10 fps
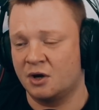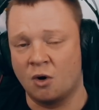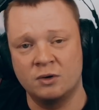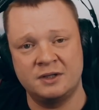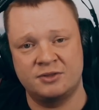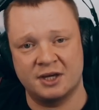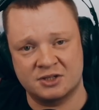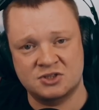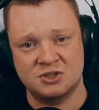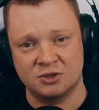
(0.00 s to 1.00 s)
Only the
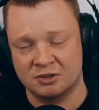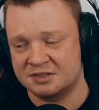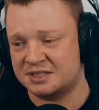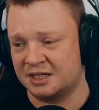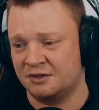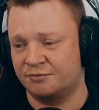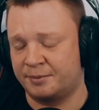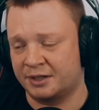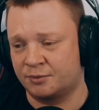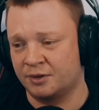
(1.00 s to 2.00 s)
external skin of
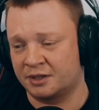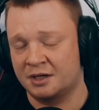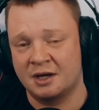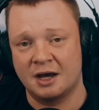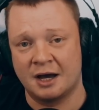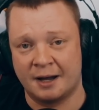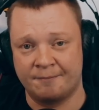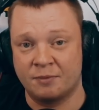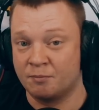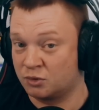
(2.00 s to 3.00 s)
brickwork,
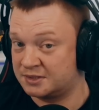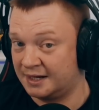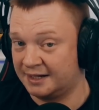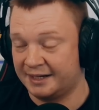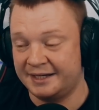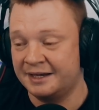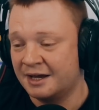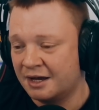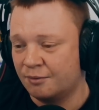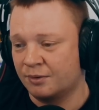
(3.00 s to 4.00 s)
most likely,
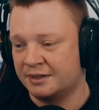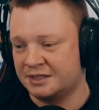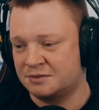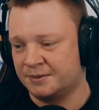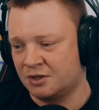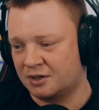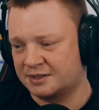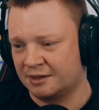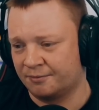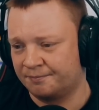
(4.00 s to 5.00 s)
will need to be knocked
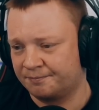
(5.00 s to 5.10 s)
down.